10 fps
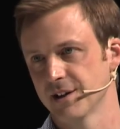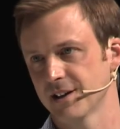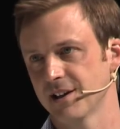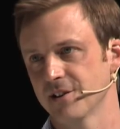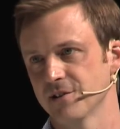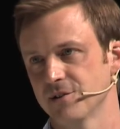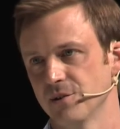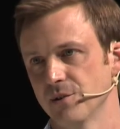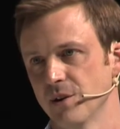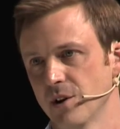catered
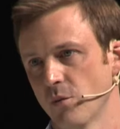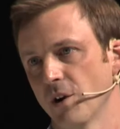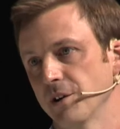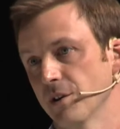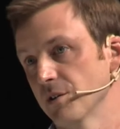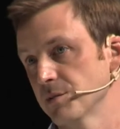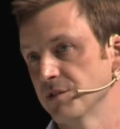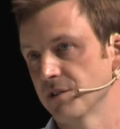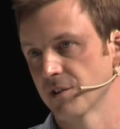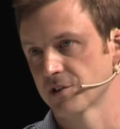to what your
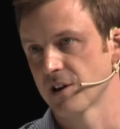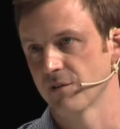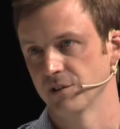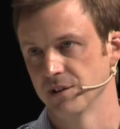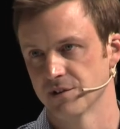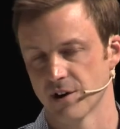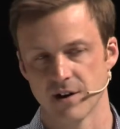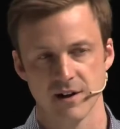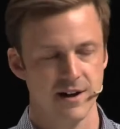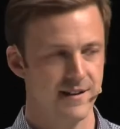specific travel needs
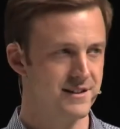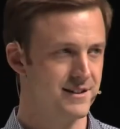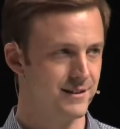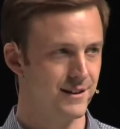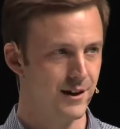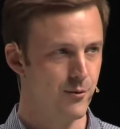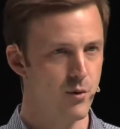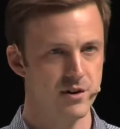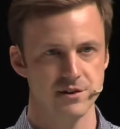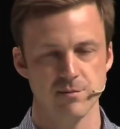are. That's like
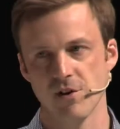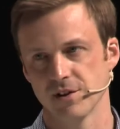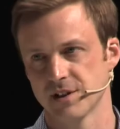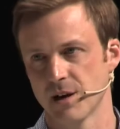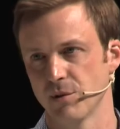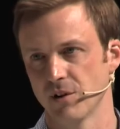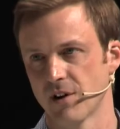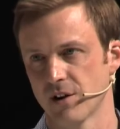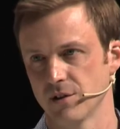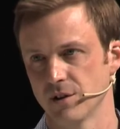one small example of
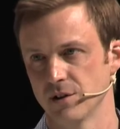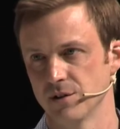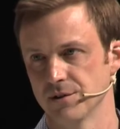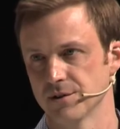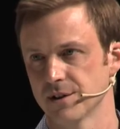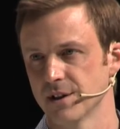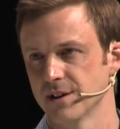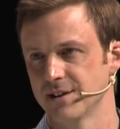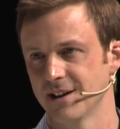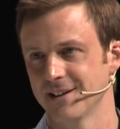how you can use
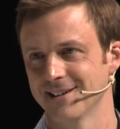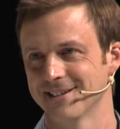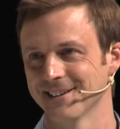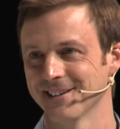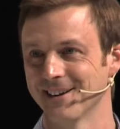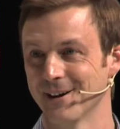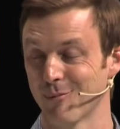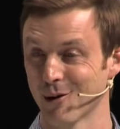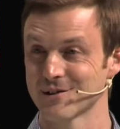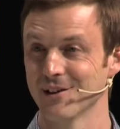data to like
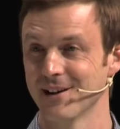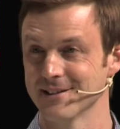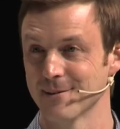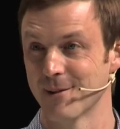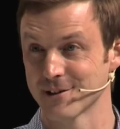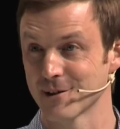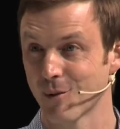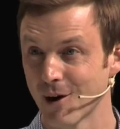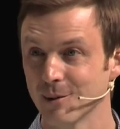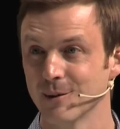personalize the matching
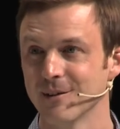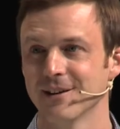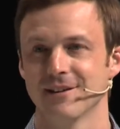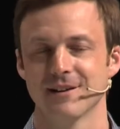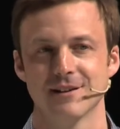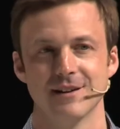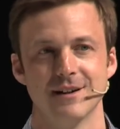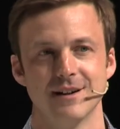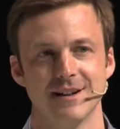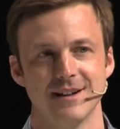problem. I think that
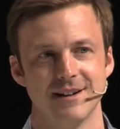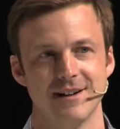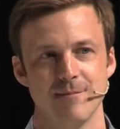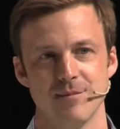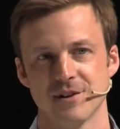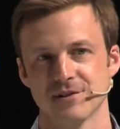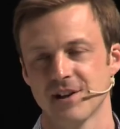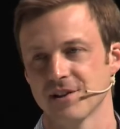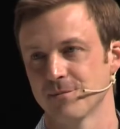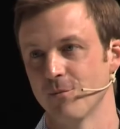um, there's
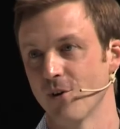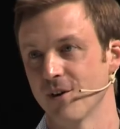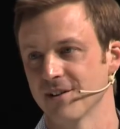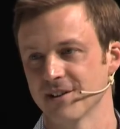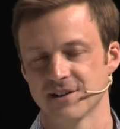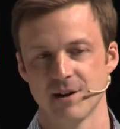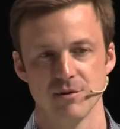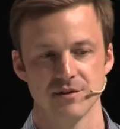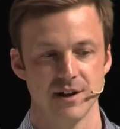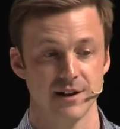lots more
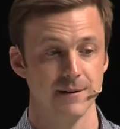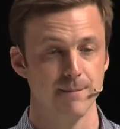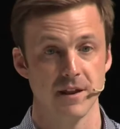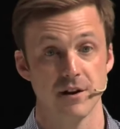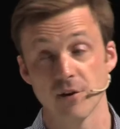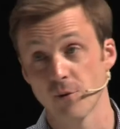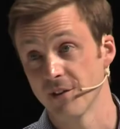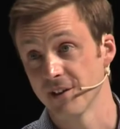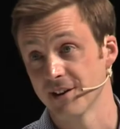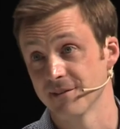examples like it. Another
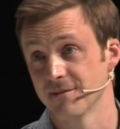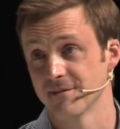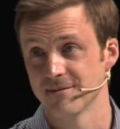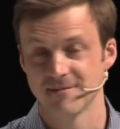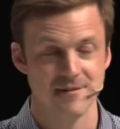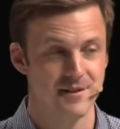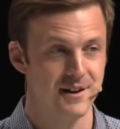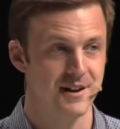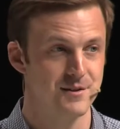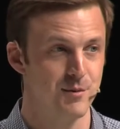one that I
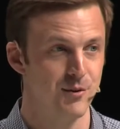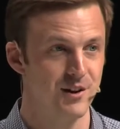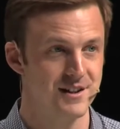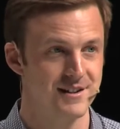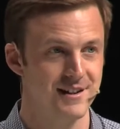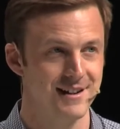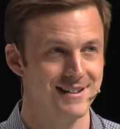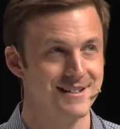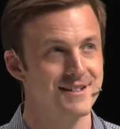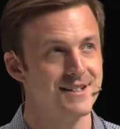think has been really exciting
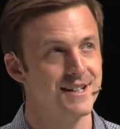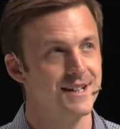is